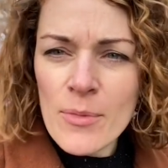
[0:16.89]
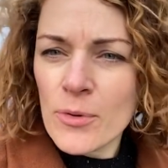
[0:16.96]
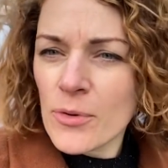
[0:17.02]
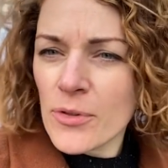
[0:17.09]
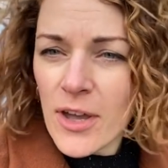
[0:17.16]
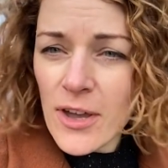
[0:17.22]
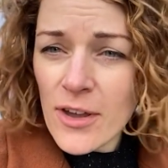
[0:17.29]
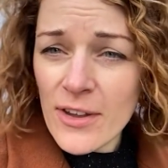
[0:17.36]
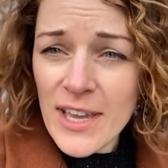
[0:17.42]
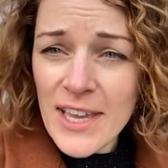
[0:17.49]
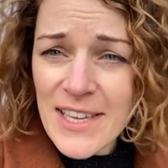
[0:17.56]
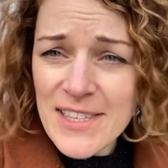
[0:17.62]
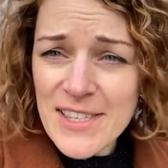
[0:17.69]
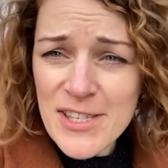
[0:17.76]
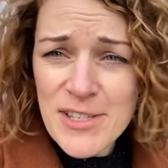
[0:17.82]
although
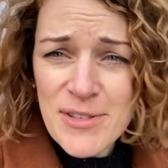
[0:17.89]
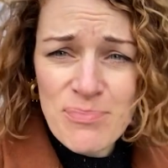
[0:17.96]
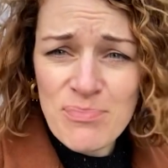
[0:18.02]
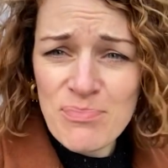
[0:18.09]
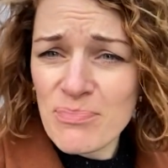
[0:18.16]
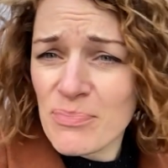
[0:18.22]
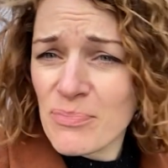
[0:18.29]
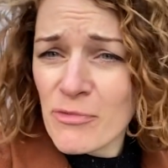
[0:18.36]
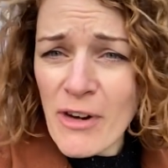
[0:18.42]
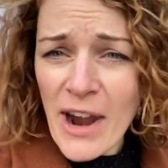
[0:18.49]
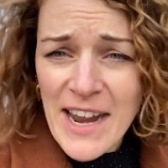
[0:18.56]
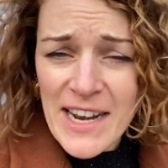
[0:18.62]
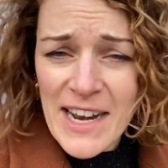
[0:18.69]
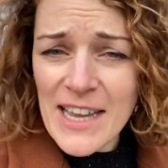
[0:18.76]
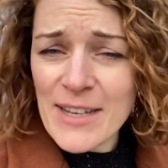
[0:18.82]
it's
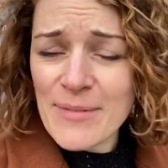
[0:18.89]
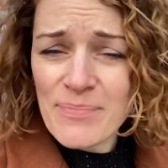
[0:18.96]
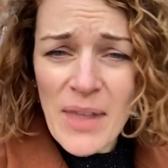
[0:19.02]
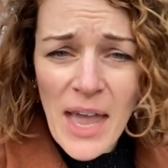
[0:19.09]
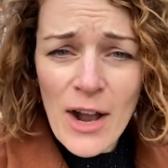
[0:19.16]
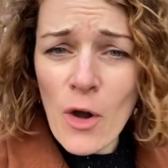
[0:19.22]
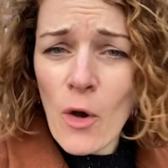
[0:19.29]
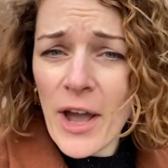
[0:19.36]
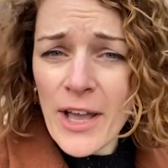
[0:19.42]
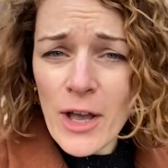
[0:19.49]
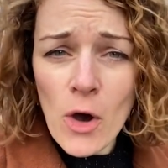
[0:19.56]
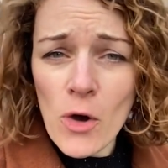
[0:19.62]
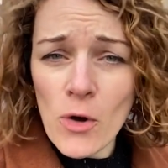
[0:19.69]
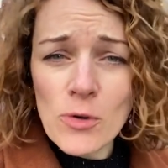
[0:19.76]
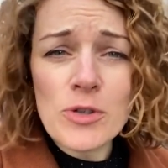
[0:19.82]
raining and quite
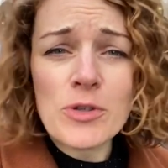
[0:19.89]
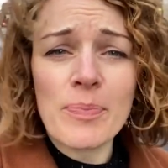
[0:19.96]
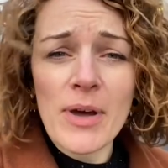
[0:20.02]
cold,